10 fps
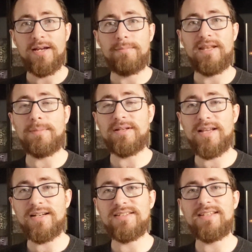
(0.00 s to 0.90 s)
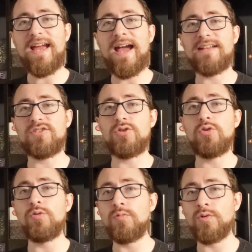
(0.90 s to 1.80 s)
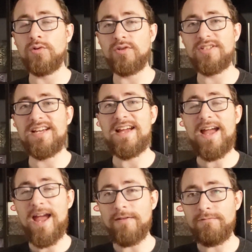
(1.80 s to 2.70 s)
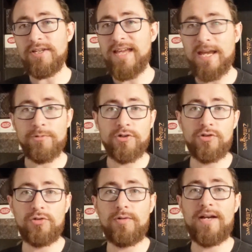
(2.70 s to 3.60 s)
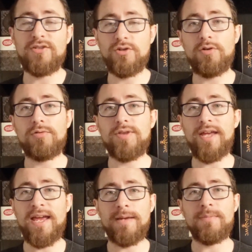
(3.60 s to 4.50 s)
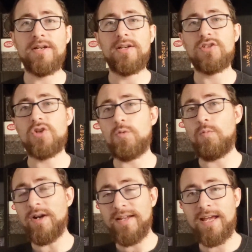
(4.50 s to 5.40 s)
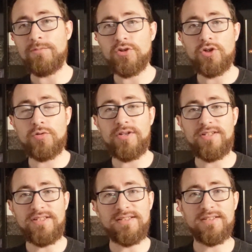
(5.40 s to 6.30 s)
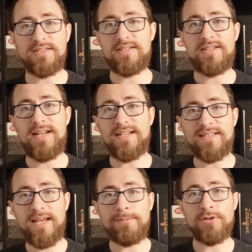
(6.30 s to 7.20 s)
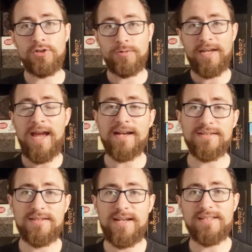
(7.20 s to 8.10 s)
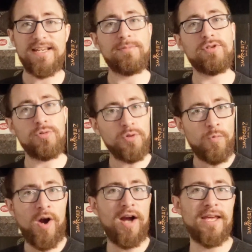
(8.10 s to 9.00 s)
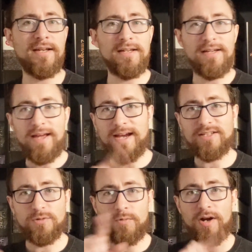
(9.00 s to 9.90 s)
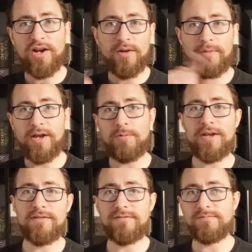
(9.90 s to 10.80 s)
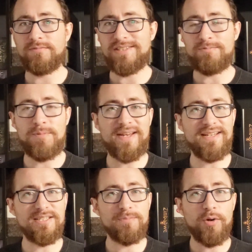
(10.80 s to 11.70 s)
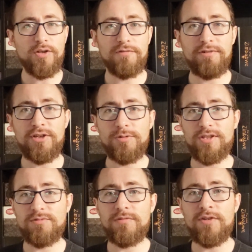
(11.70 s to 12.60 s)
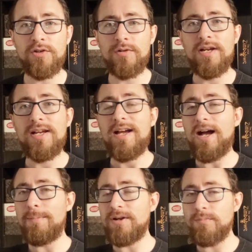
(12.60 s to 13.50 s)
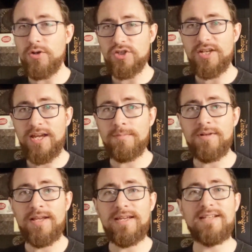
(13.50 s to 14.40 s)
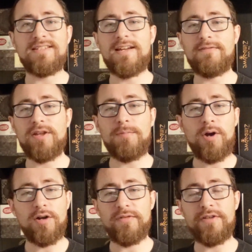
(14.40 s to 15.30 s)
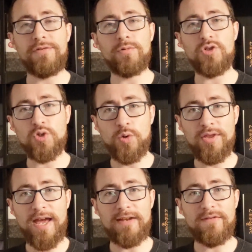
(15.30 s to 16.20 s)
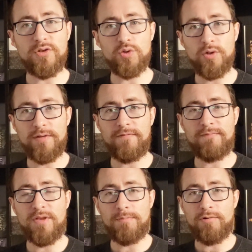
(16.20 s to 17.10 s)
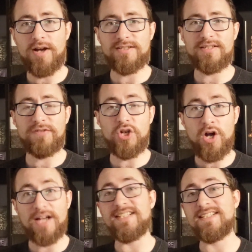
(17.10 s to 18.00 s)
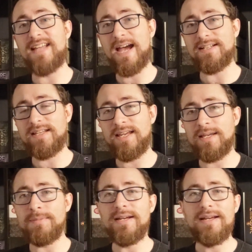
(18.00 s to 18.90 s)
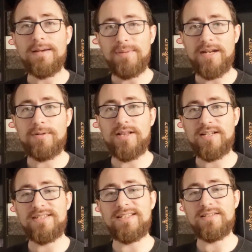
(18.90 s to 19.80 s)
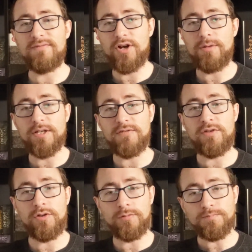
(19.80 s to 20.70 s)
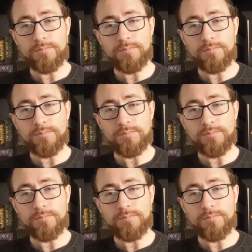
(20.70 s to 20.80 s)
Pandemic Legacy adds new rules every game or 2 as you go through the game. So one game you're curing diseases, the next game you're doing X, the next game you're doing Y. X and Y are my way of remaining spoiler-free doing this review. But emergent gameplay is definitely a part of it. If you enjoy that, if you enjoy the process of a non-static game, Pandemic Legacy is very much for you.